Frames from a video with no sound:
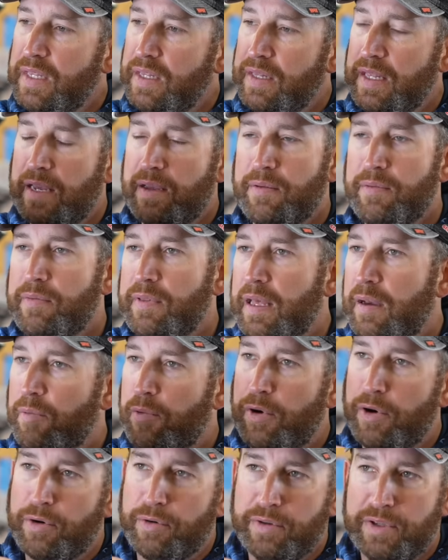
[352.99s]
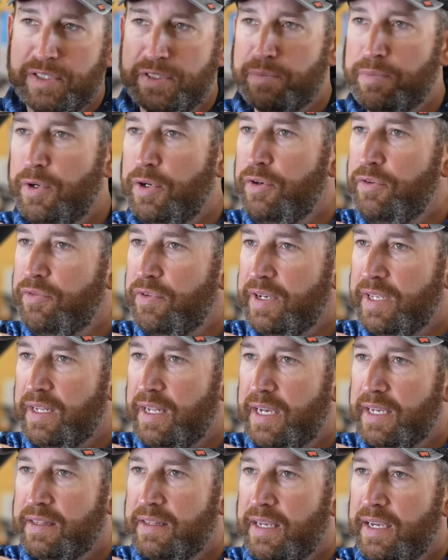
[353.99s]
That water that's moving
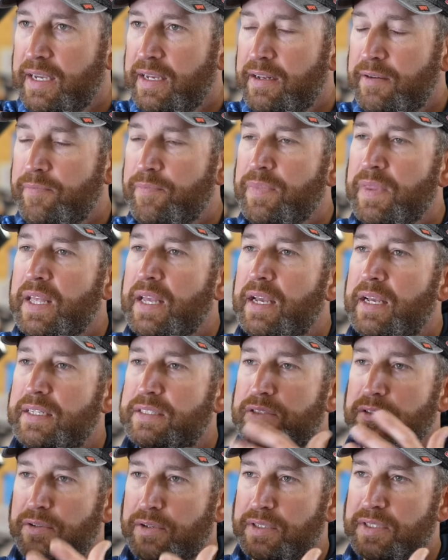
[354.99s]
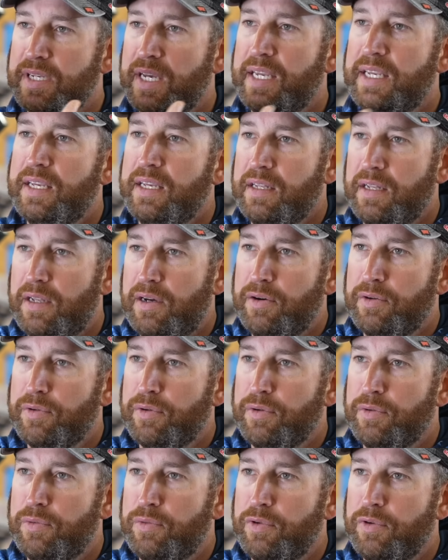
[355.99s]
like that, it's going to take it
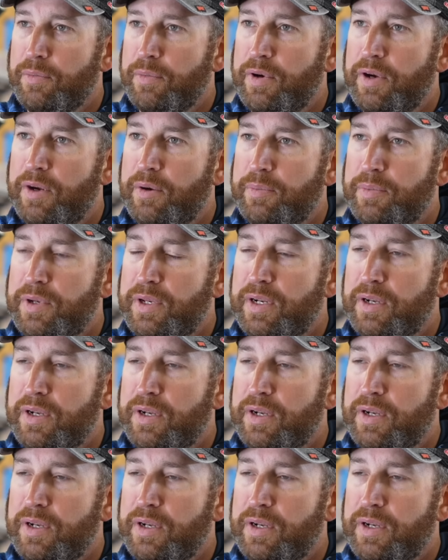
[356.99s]
longer to warm up.